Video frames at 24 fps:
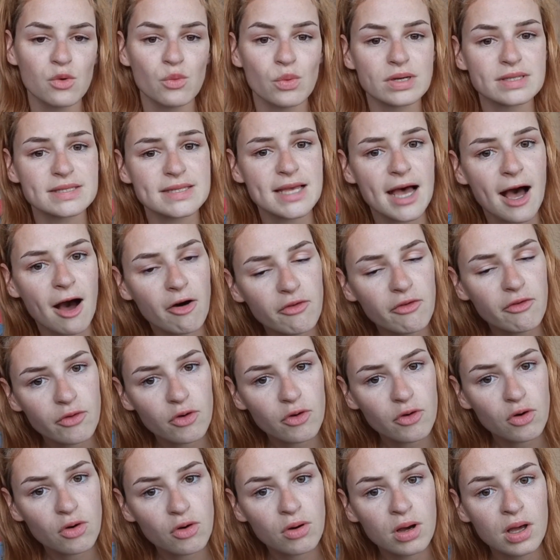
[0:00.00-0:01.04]
was
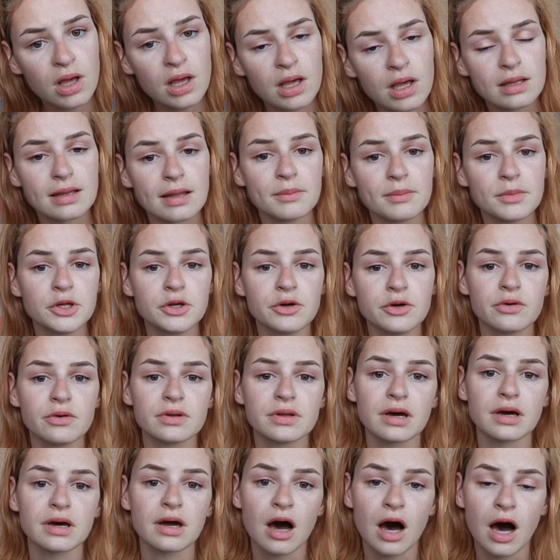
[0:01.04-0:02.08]
helpful. Let me know
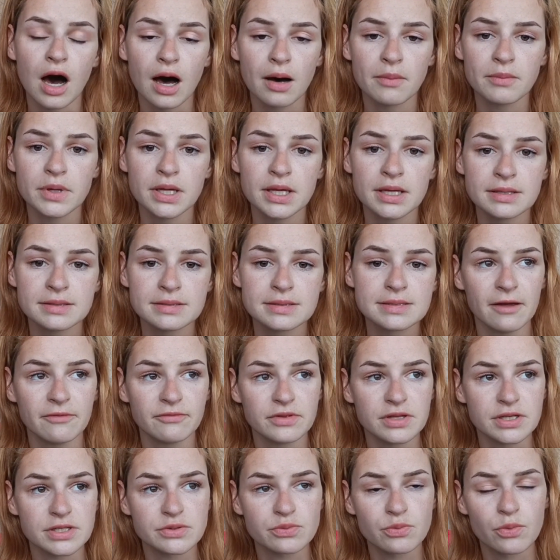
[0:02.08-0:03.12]
in the comments
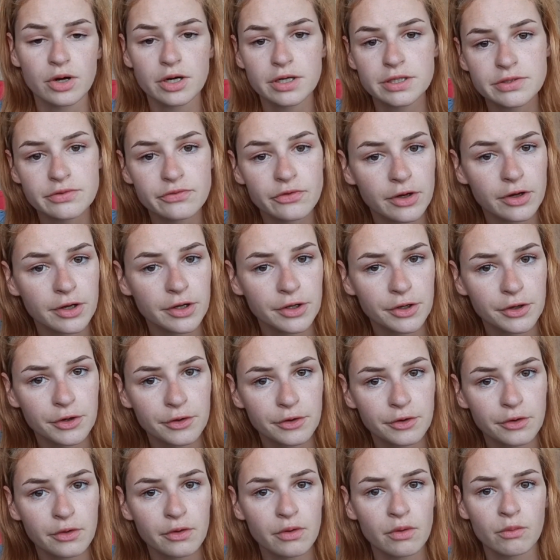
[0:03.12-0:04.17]
if this works for
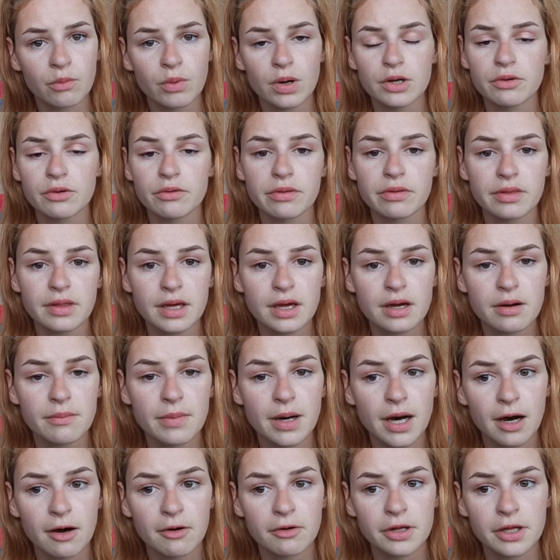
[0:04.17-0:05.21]
you, what you think
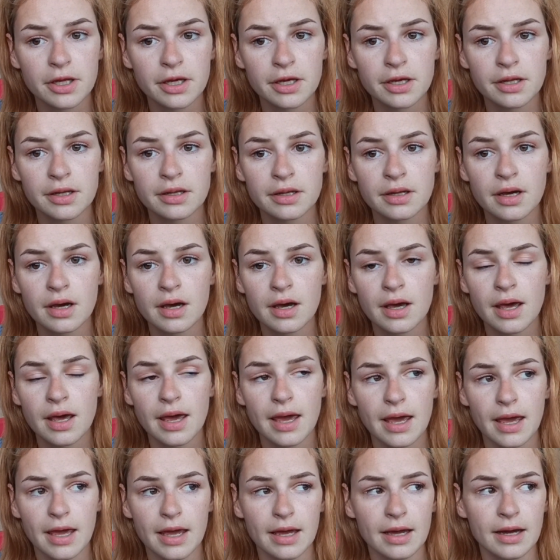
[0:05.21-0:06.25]
about it,
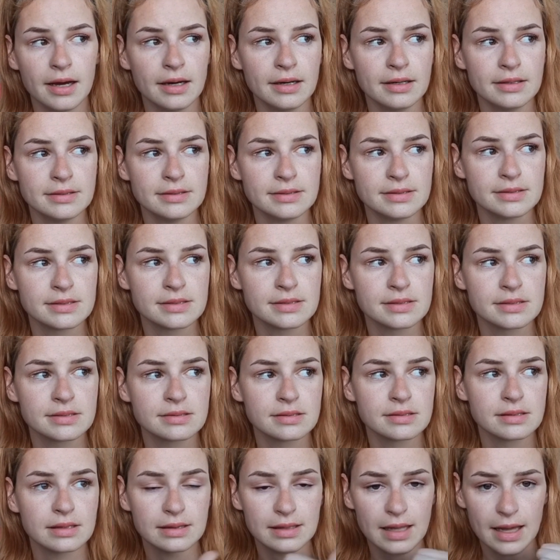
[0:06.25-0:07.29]
and
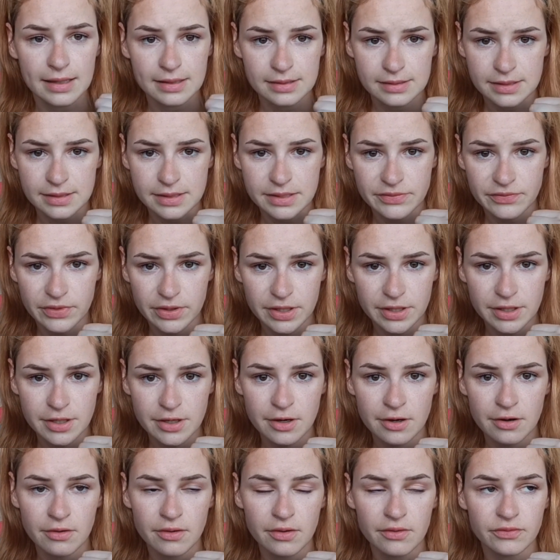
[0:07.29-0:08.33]
like this
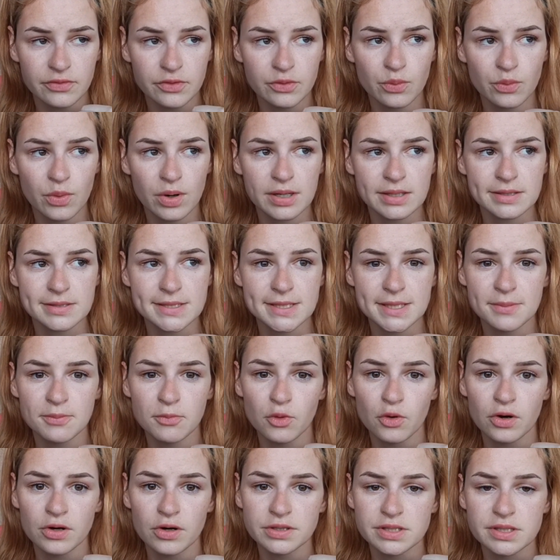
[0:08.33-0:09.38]
video if you want to see
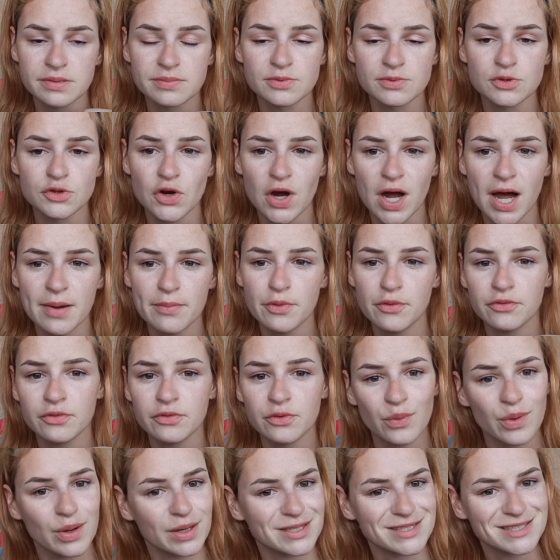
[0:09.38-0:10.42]
more, subscribe if
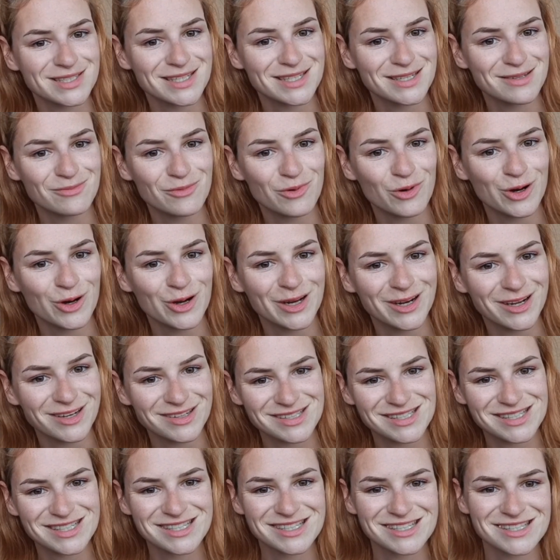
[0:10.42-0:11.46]
you want to see more, and
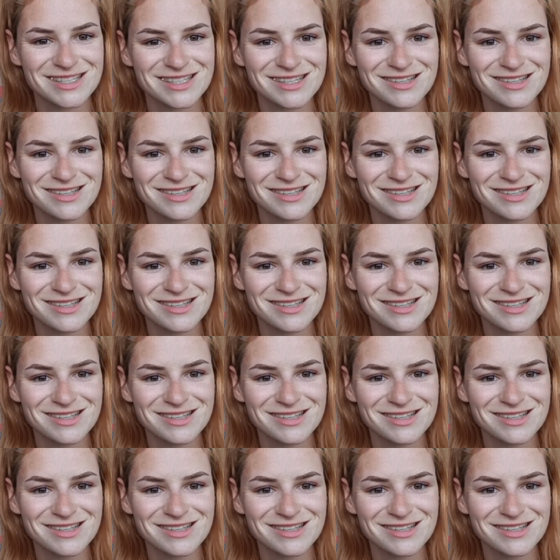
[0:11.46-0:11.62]
I'll see you